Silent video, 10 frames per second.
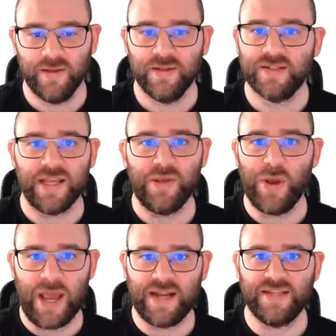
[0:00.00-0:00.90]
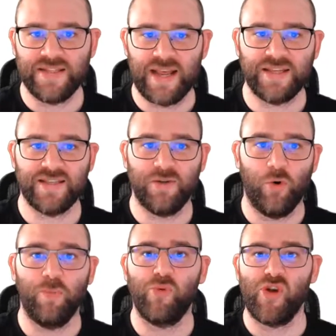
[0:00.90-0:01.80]
Say you had a test
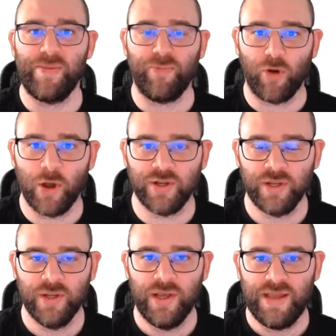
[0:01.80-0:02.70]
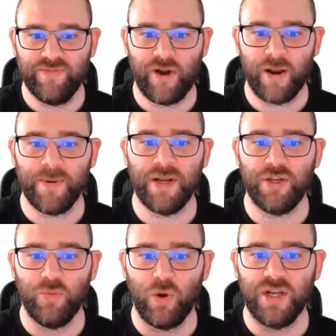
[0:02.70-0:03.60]
or pre-prod environment and
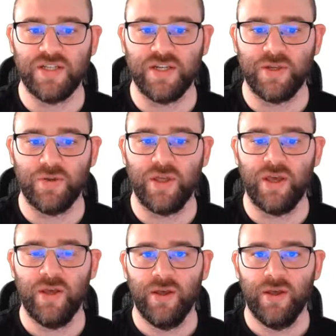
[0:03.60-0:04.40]
you wanted to do the